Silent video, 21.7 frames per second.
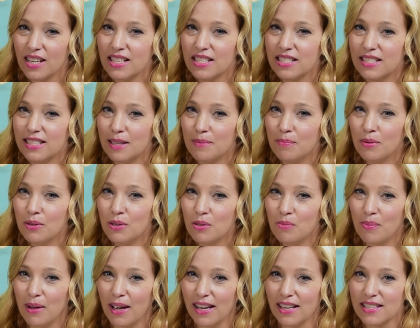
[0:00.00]

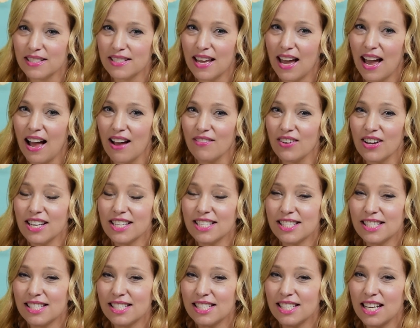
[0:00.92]
Typical bands have a
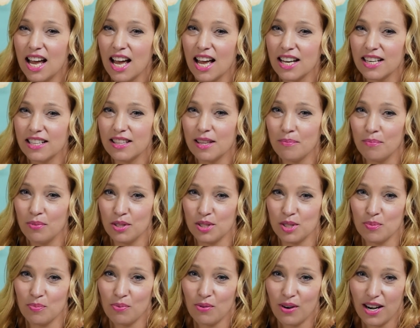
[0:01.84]
stud that
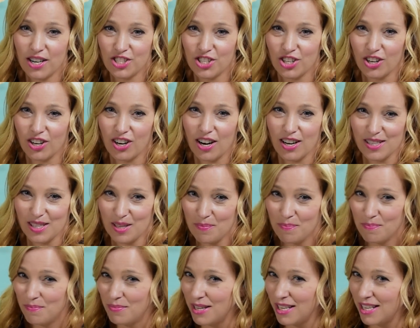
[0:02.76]
puts pressure on the
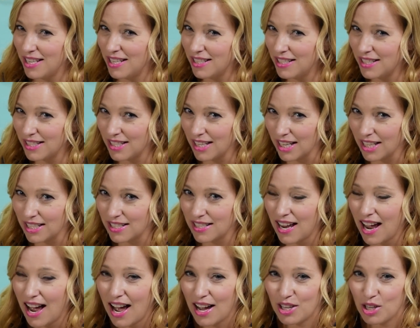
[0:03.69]
P6
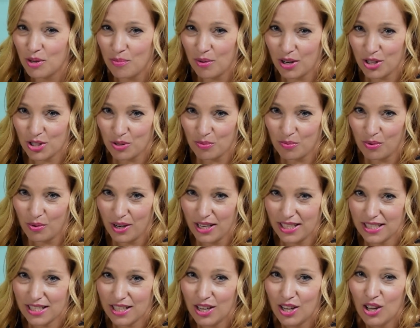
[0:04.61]
acupressure
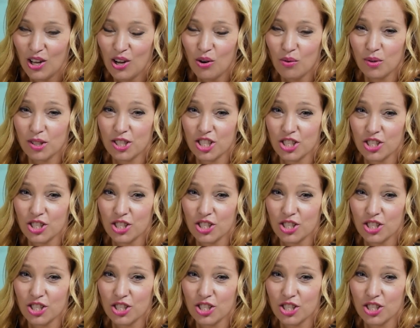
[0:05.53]
point, which